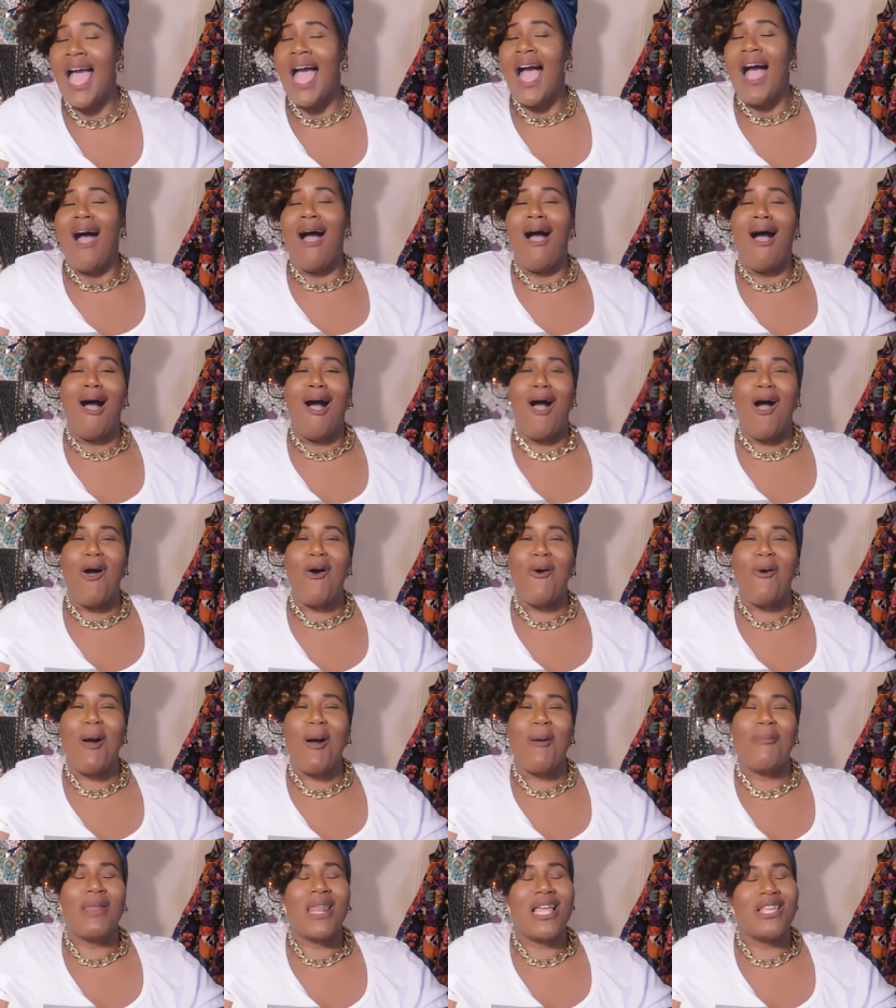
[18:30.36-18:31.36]
Um,
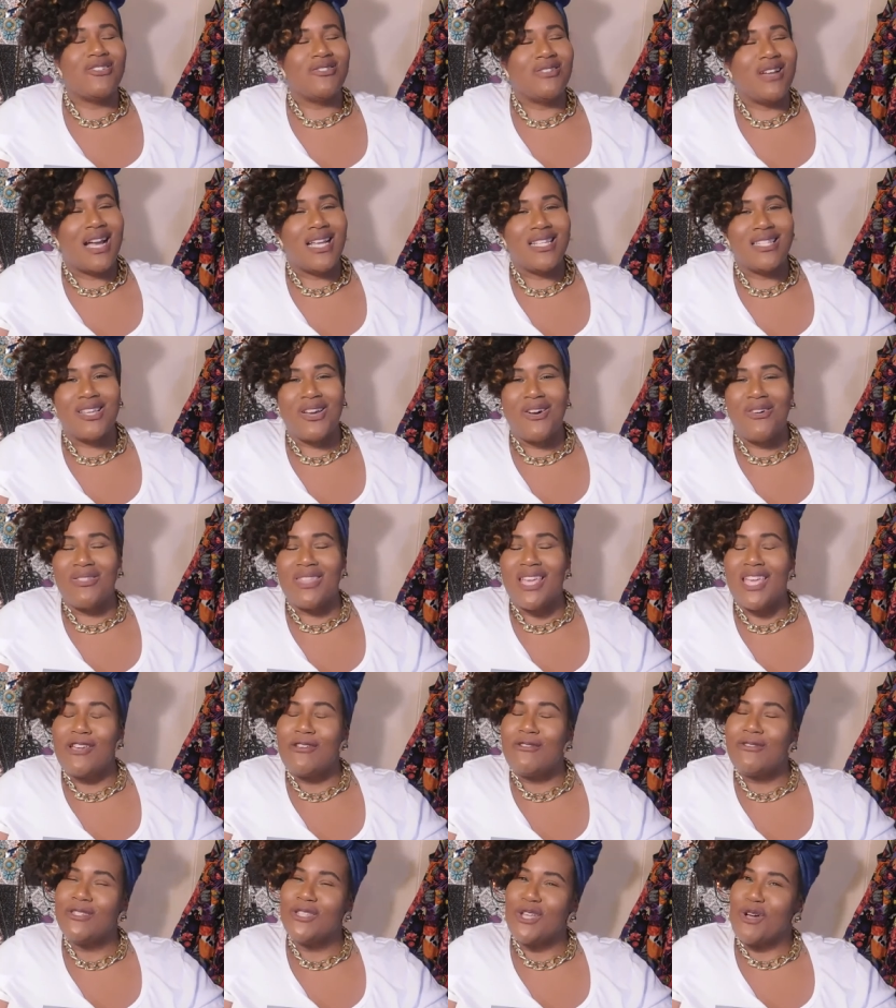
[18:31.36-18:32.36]
I'm going to let you guys go.
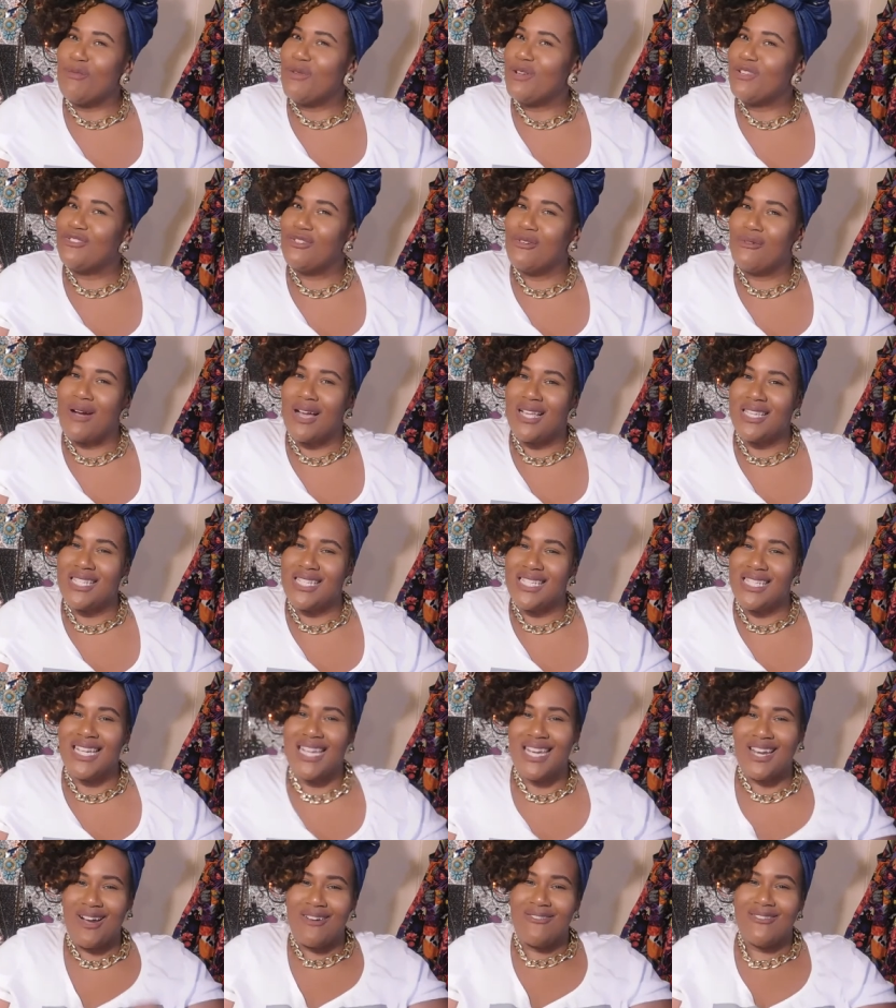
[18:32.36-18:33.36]
Thank you so much for watching.
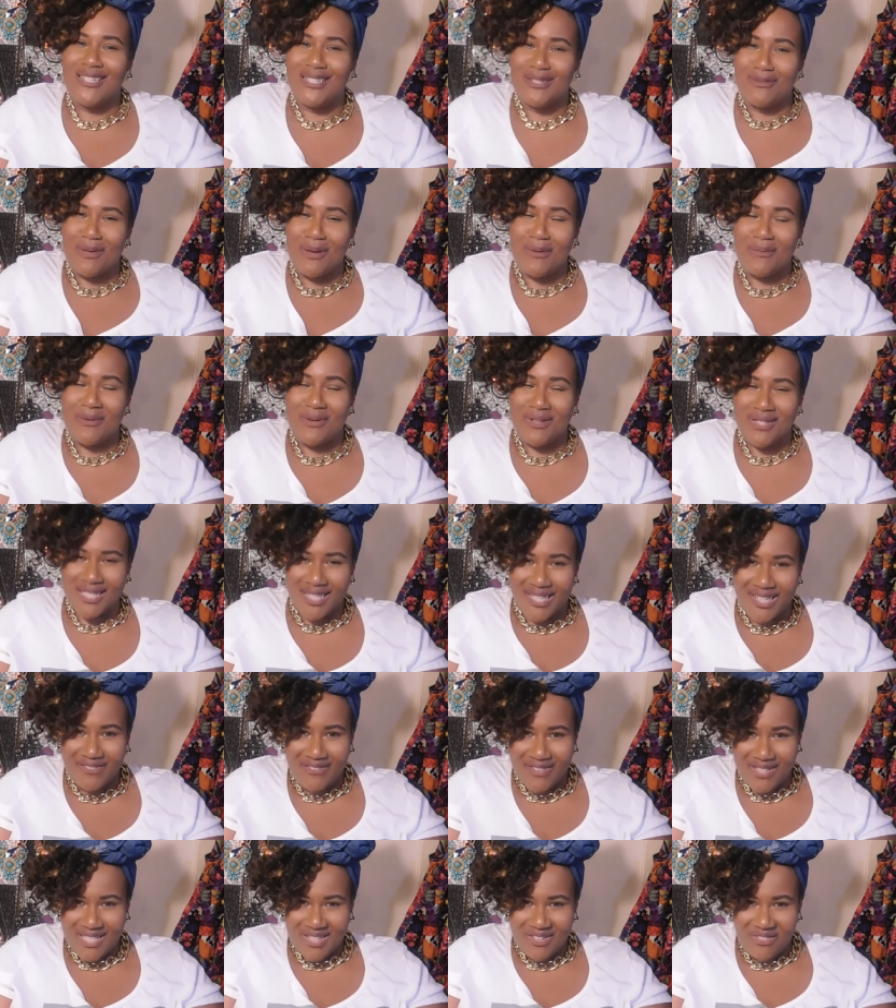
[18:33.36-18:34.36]
And always remember to
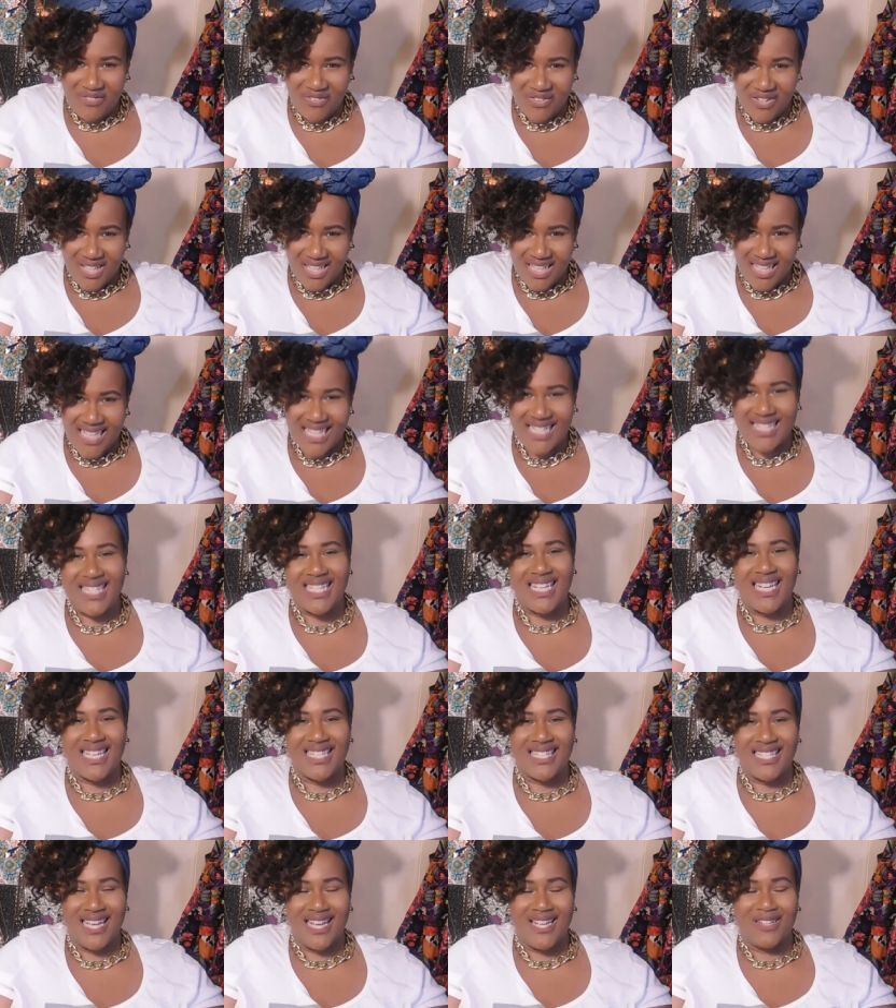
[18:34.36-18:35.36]
love yourself fully. Until
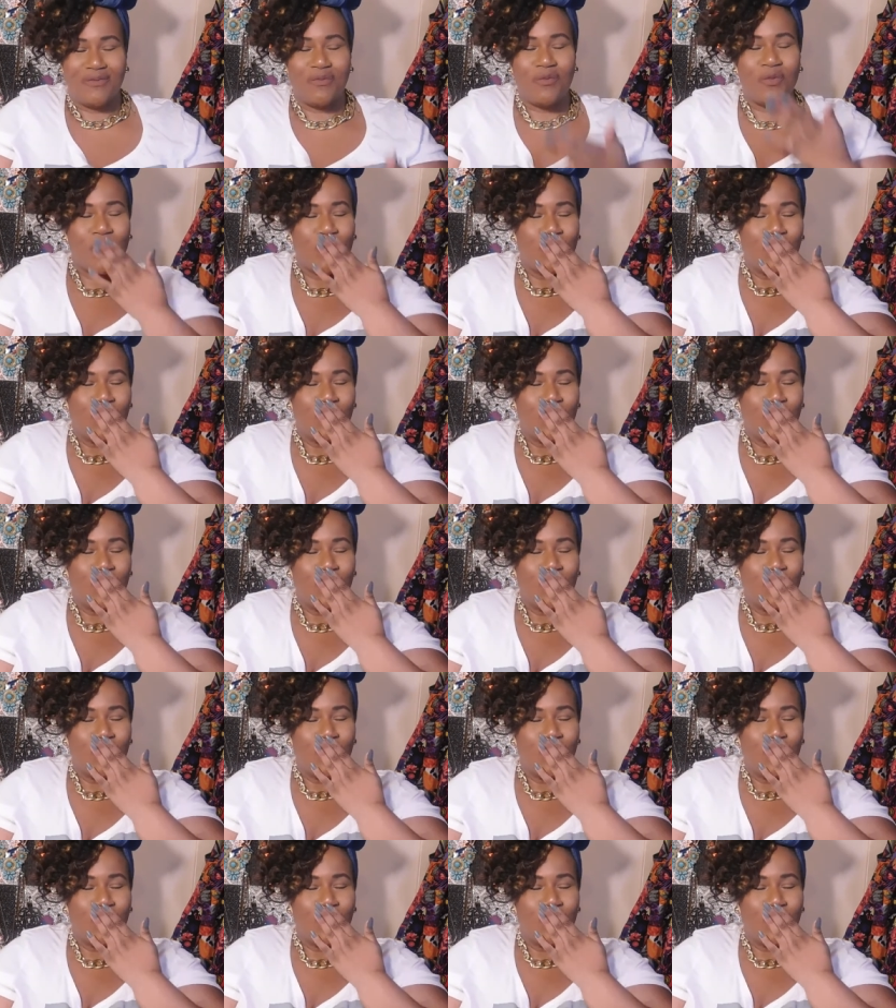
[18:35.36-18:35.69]
next time.